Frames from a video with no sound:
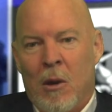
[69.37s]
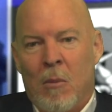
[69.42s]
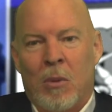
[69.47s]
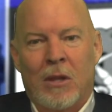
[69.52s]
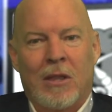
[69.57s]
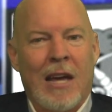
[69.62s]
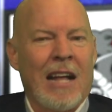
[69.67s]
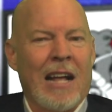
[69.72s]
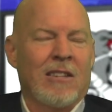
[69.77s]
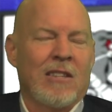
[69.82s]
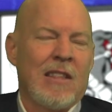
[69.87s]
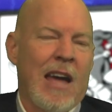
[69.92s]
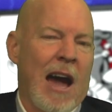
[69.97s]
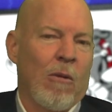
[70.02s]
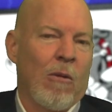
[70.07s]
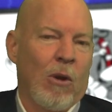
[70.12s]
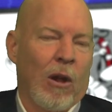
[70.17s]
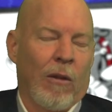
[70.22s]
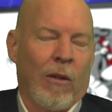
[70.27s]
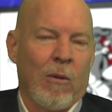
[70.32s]
But that's
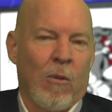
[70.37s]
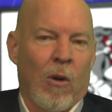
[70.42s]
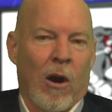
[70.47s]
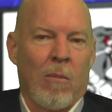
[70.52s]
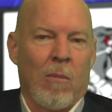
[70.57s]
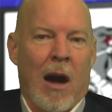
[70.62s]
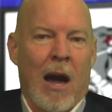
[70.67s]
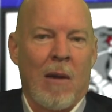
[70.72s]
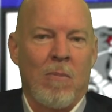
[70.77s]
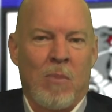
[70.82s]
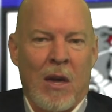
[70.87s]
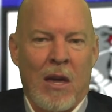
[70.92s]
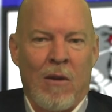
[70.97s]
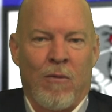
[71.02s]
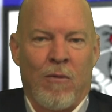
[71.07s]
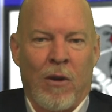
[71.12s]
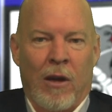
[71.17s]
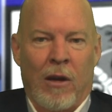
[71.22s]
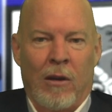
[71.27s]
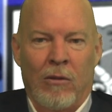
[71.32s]
not really where my
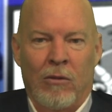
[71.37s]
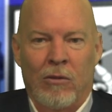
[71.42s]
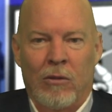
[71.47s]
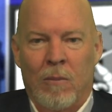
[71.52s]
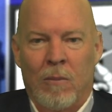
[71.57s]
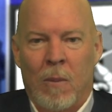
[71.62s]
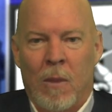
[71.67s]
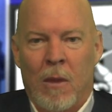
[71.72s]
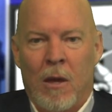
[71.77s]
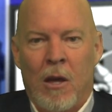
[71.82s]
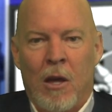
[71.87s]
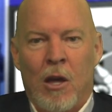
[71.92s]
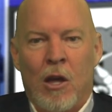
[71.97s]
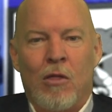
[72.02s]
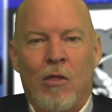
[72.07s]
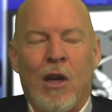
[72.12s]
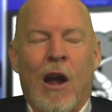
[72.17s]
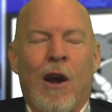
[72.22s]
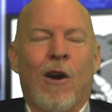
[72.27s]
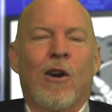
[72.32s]
beef is.
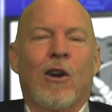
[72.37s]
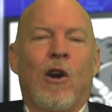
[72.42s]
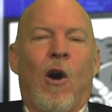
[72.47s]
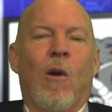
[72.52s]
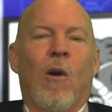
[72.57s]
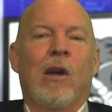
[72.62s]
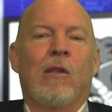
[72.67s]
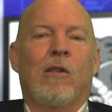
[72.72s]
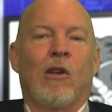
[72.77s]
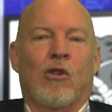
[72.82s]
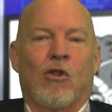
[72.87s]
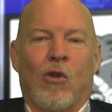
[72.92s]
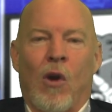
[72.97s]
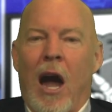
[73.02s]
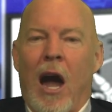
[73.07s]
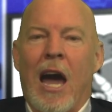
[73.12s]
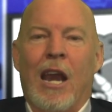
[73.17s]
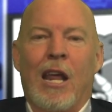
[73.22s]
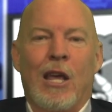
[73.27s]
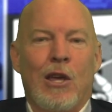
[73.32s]
They're going to
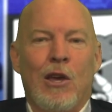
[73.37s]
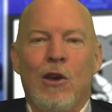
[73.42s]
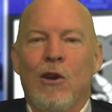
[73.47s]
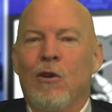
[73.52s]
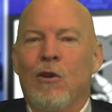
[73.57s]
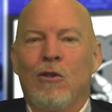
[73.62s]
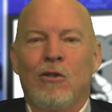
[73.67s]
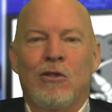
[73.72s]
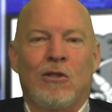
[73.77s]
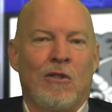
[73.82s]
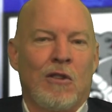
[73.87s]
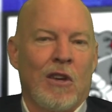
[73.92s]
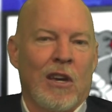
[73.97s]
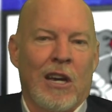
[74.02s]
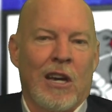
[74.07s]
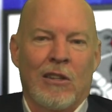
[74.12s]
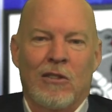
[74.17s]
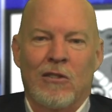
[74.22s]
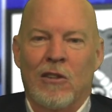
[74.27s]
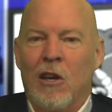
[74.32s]
try to use
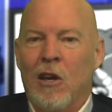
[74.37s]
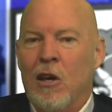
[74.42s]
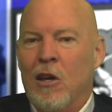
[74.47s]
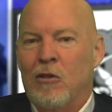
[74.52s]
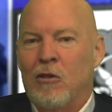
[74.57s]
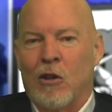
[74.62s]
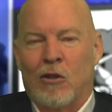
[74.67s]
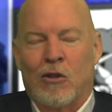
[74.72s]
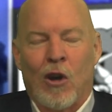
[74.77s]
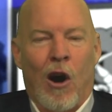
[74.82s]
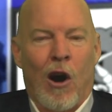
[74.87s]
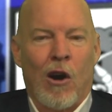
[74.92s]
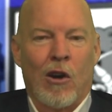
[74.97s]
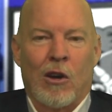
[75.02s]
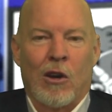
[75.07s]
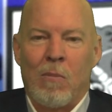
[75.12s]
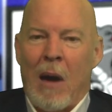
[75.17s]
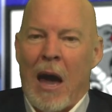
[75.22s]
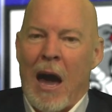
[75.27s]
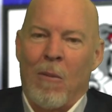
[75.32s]
this to
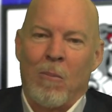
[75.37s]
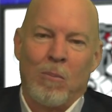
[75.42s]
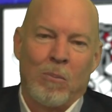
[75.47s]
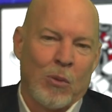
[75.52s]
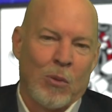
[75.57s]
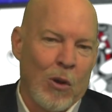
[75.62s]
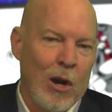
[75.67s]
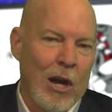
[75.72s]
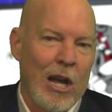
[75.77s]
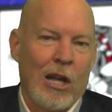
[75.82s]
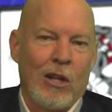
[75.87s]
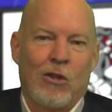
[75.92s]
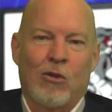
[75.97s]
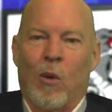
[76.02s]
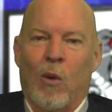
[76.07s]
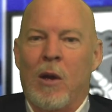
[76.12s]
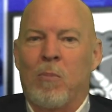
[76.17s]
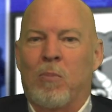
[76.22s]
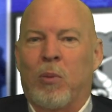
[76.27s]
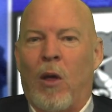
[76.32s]
talk about bridge
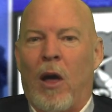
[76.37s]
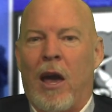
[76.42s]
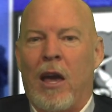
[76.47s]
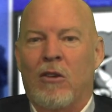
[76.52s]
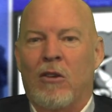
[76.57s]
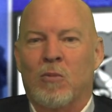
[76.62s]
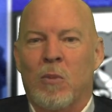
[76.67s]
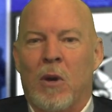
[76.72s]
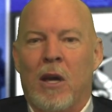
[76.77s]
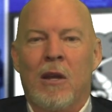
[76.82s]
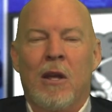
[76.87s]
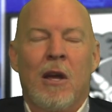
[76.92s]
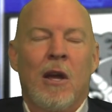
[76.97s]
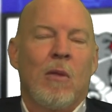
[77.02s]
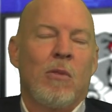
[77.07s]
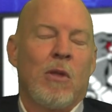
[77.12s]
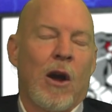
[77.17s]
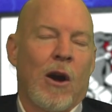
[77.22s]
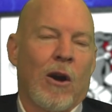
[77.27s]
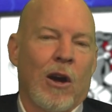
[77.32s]
replacement.
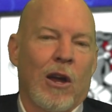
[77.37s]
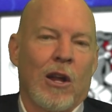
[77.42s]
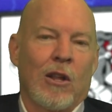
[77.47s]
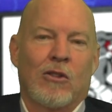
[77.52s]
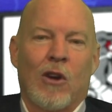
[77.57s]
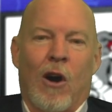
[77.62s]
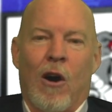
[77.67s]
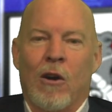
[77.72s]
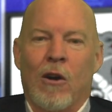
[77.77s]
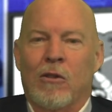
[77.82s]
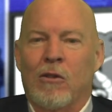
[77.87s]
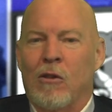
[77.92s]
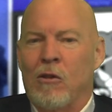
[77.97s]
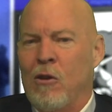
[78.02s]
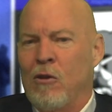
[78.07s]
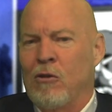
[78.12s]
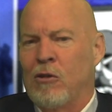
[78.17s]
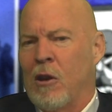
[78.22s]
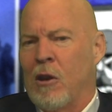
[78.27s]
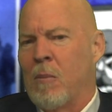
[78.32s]
They're going to
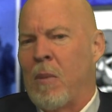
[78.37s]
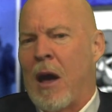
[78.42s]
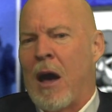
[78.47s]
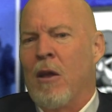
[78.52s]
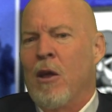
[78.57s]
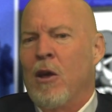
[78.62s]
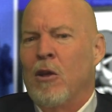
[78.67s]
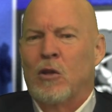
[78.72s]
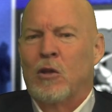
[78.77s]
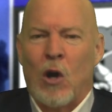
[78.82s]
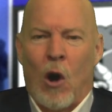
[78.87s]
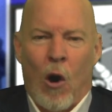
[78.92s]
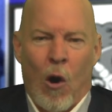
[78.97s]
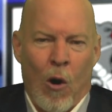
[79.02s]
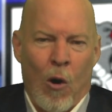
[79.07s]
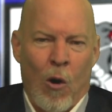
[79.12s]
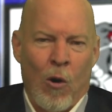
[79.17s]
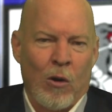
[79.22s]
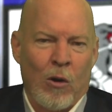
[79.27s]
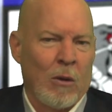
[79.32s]
use it about
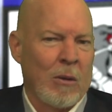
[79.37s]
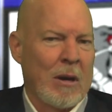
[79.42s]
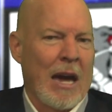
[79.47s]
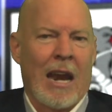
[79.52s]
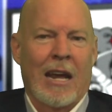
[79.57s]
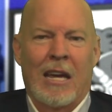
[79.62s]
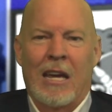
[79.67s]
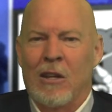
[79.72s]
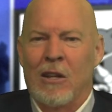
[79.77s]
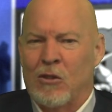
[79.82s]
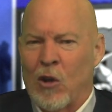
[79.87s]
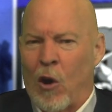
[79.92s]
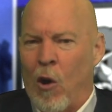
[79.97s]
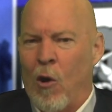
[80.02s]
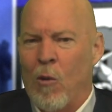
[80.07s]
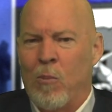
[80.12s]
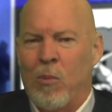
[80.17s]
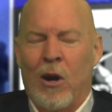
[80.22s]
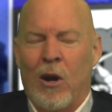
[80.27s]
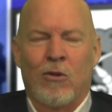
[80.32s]
toll. We've got to get a
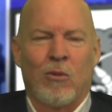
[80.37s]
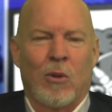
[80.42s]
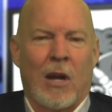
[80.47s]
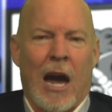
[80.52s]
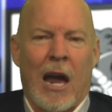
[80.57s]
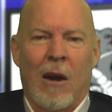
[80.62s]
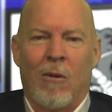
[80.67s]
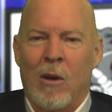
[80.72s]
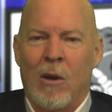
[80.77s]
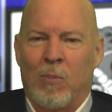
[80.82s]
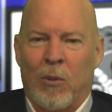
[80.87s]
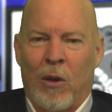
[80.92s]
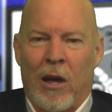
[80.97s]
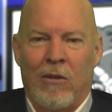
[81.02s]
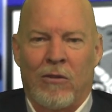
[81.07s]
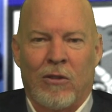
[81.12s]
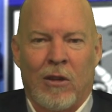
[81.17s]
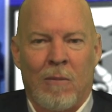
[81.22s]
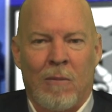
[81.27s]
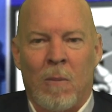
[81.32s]
toll bridge. We've got to
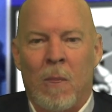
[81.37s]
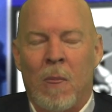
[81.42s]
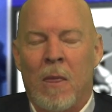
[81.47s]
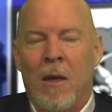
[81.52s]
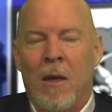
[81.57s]
replace it.